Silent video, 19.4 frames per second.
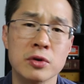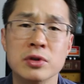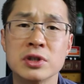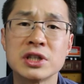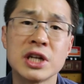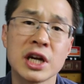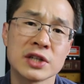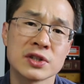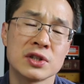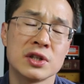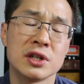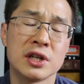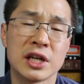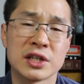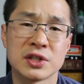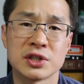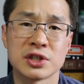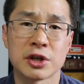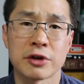who doesn't
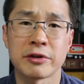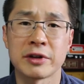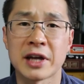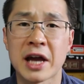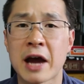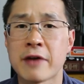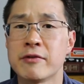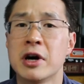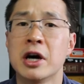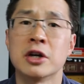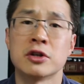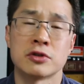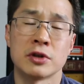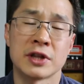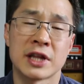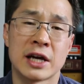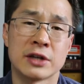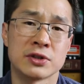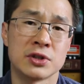necessarily have one
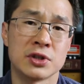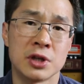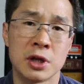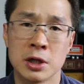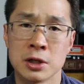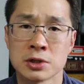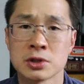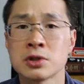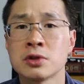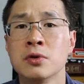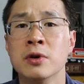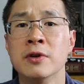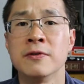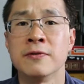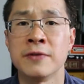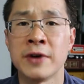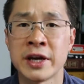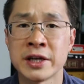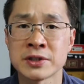hundred thousand dollars to
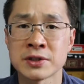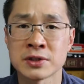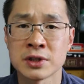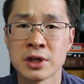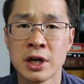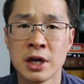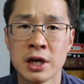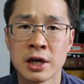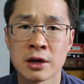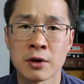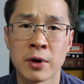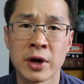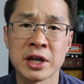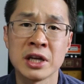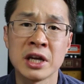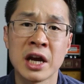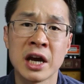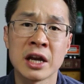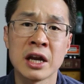invest,
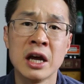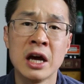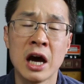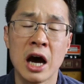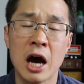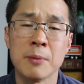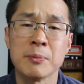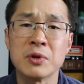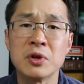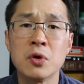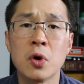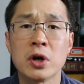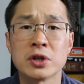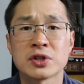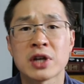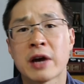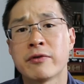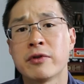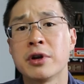quite yet, um, you
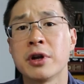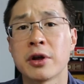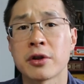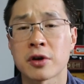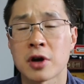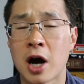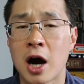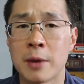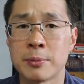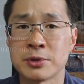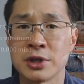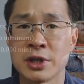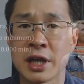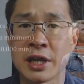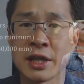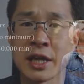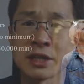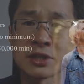also have another option, and